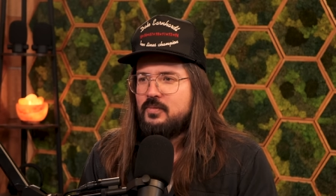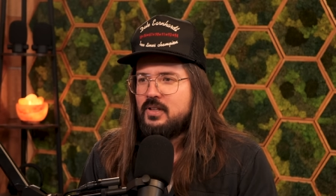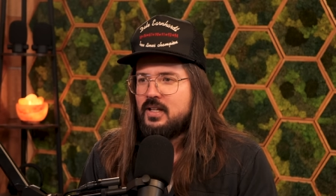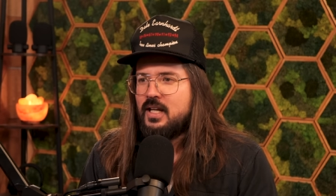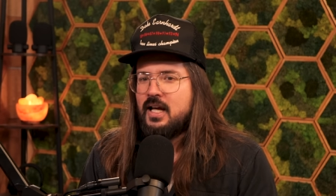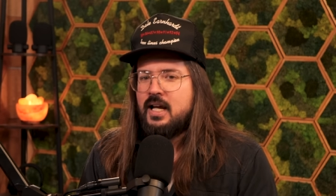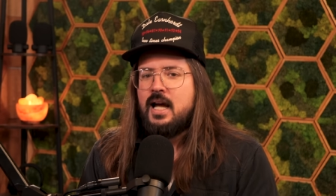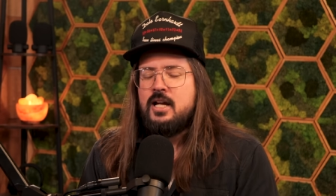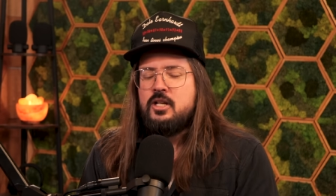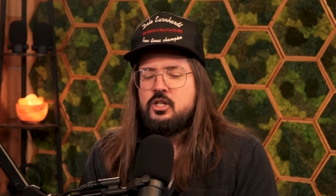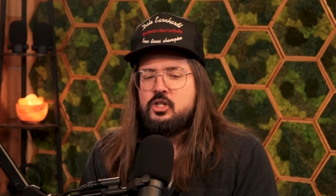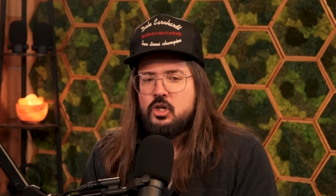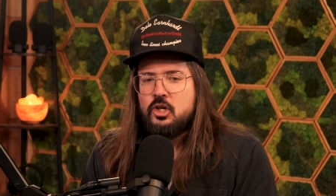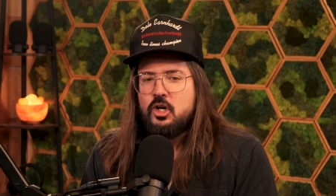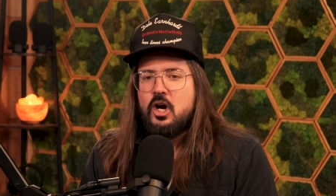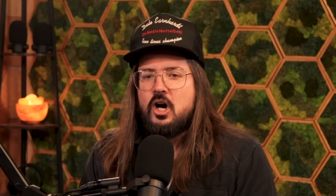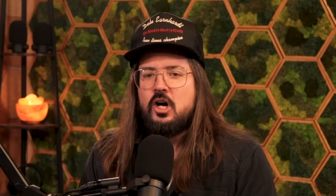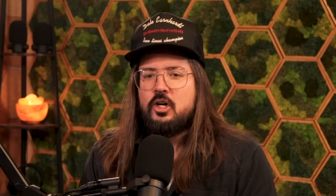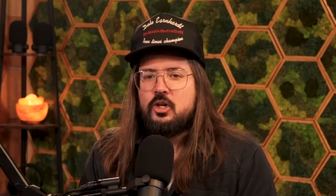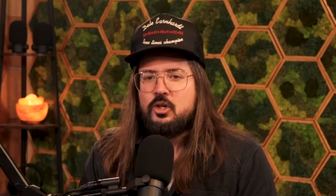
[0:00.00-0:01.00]
Like, I took
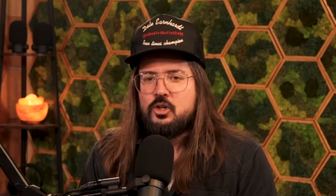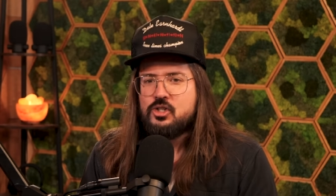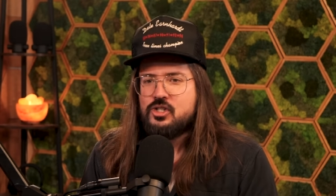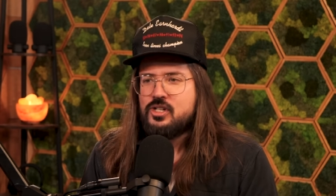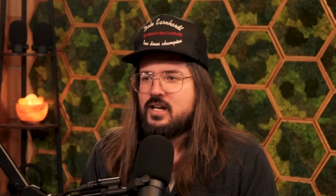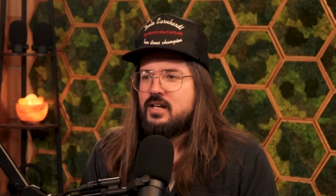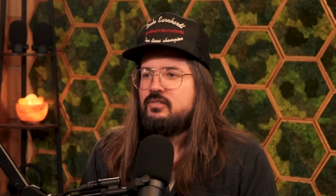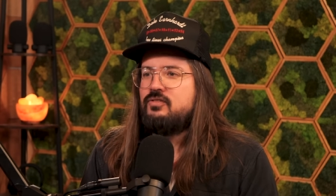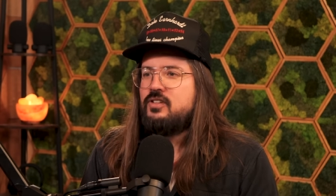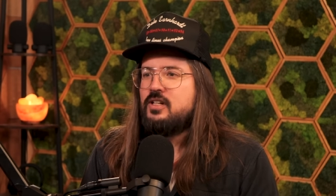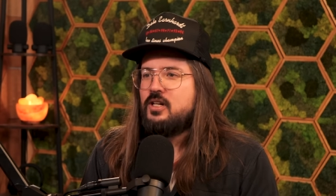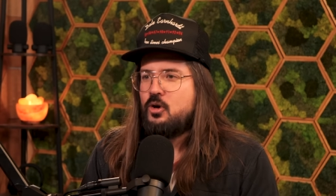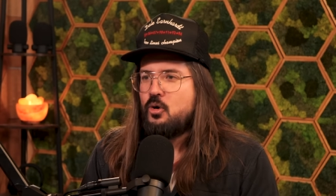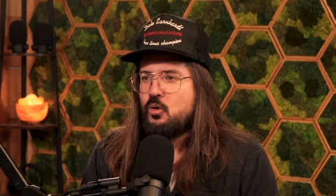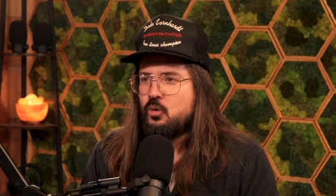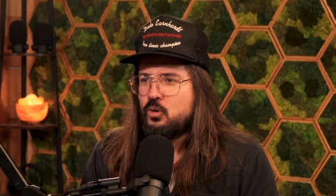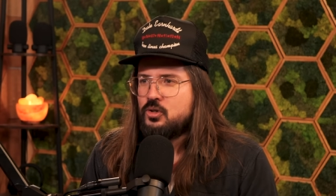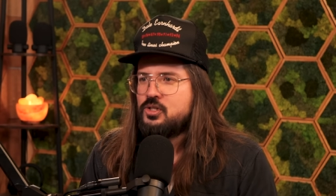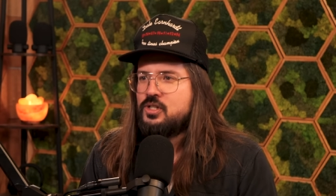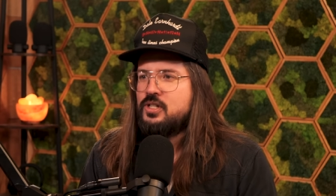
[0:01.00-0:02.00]
hunter safety
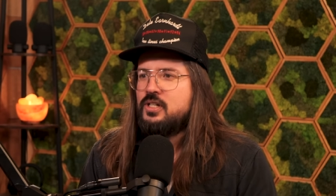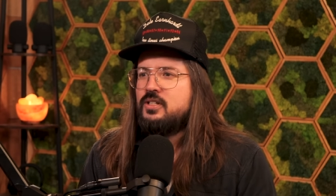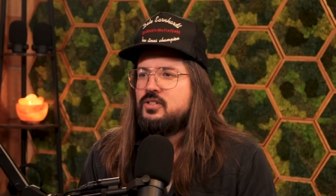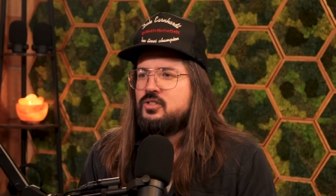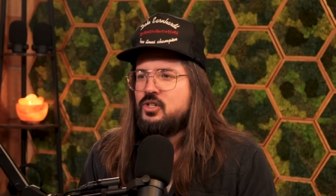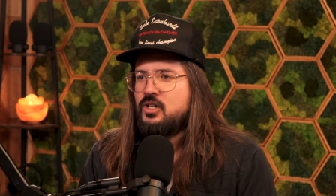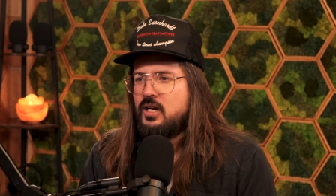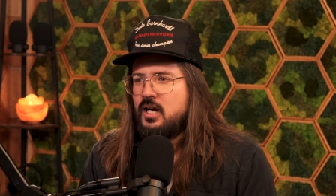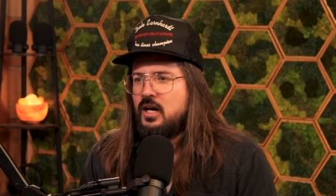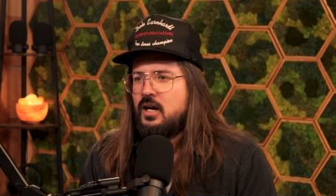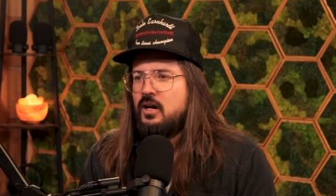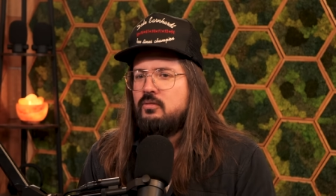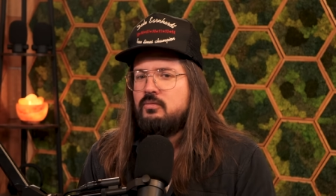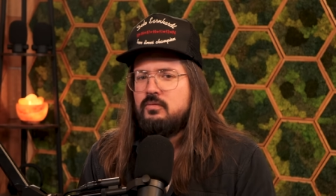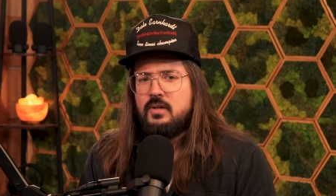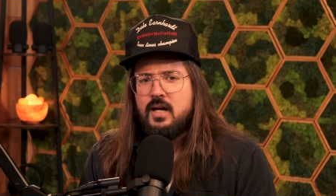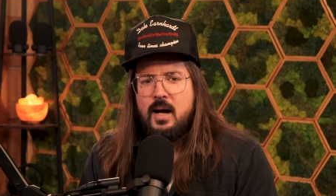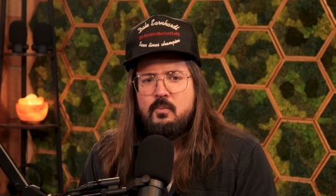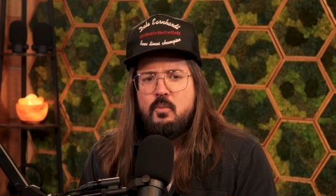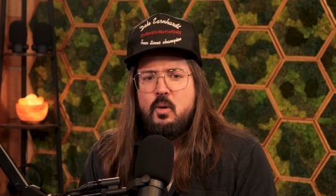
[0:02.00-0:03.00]
courses, you know.
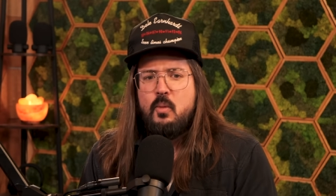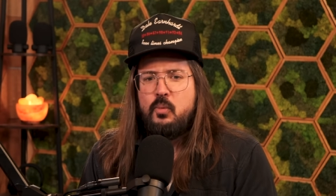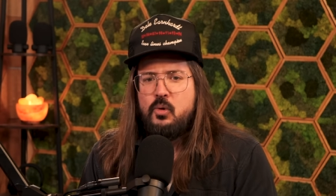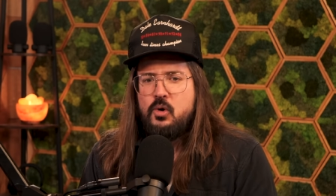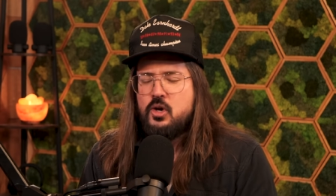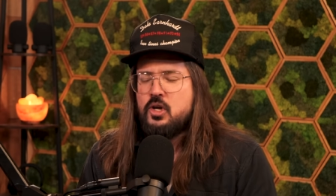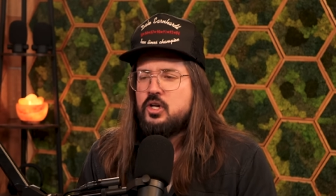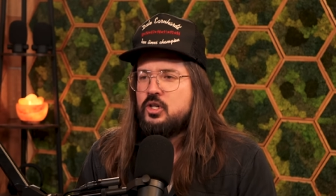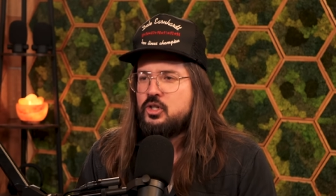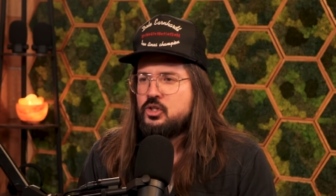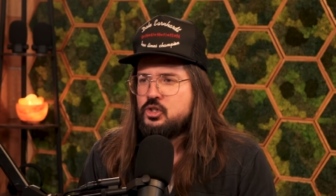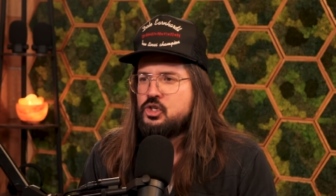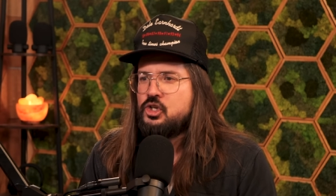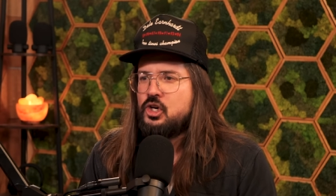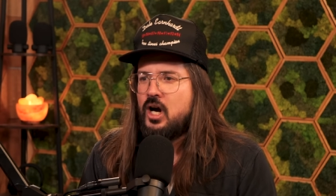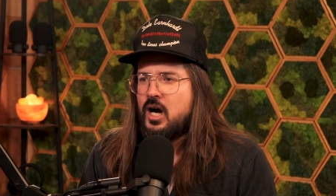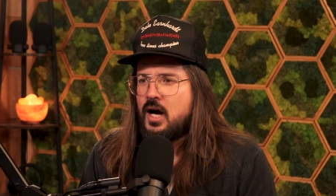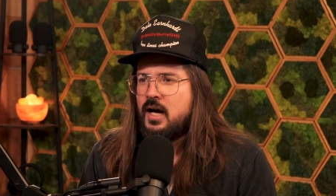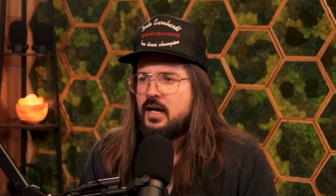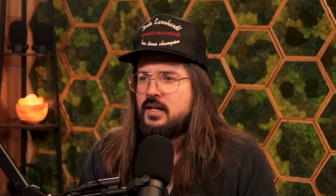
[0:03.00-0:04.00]
I'm a pretty good
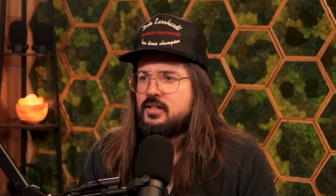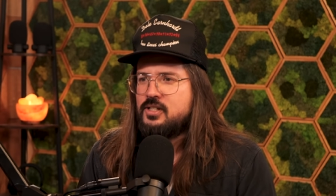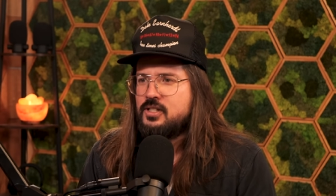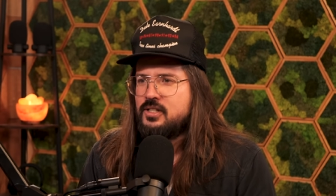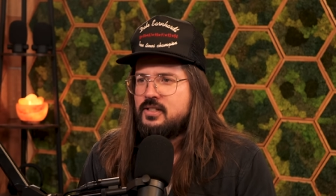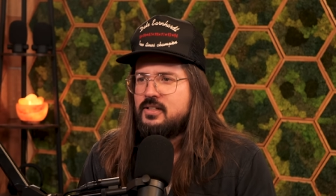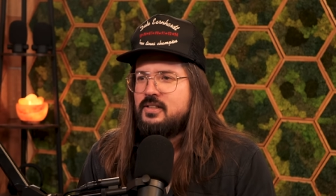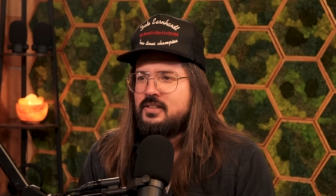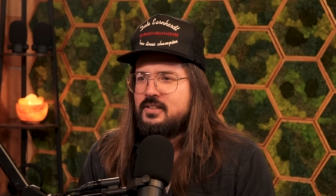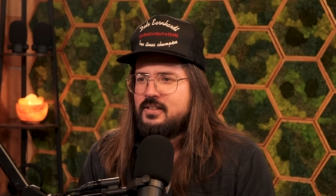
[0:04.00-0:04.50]
shot.